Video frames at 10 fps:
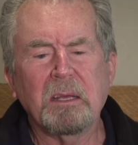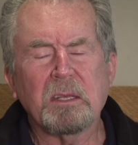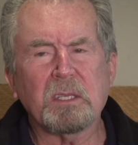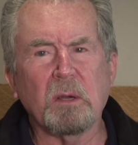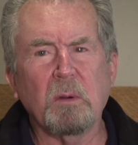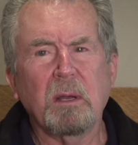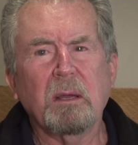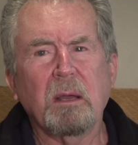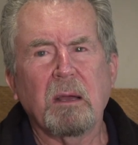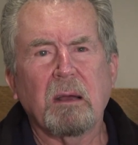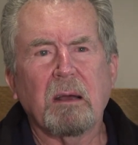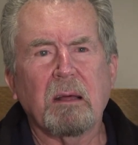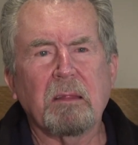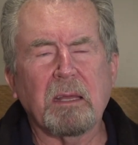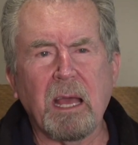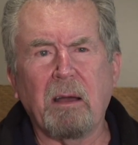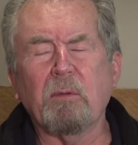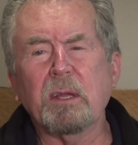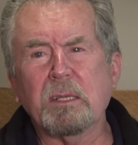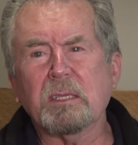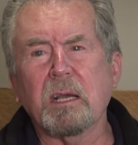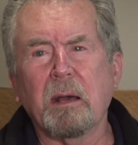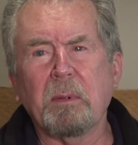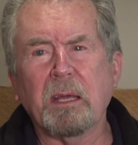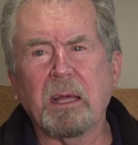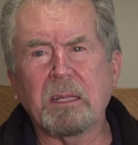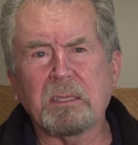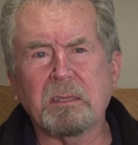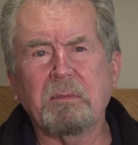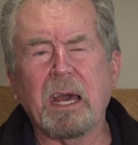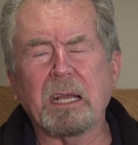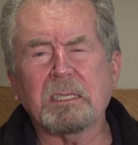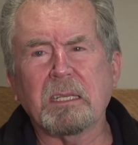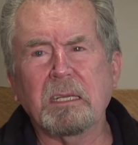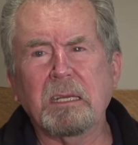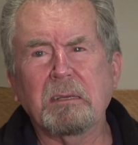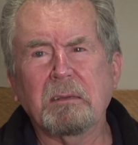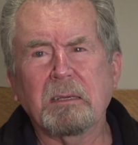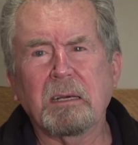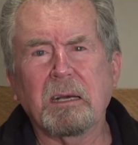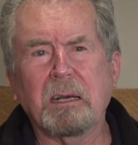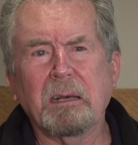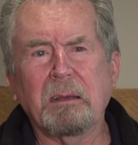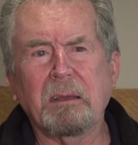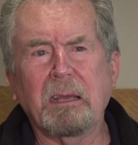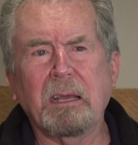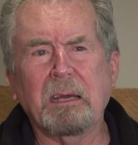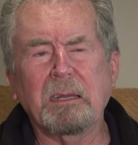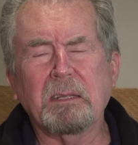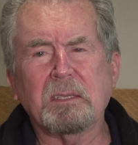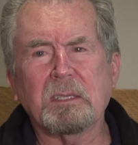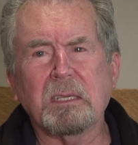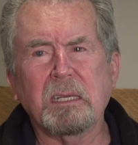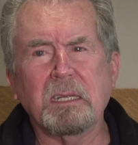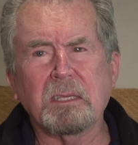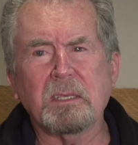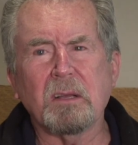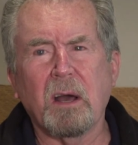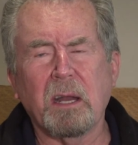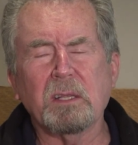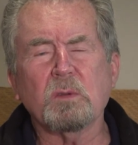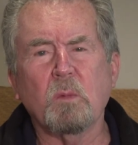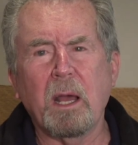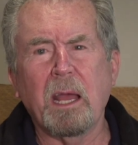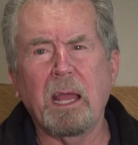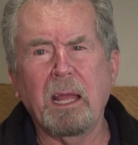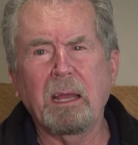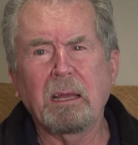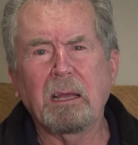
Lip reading: So the cavalry is coming. That's the vaccine, and it is on its way.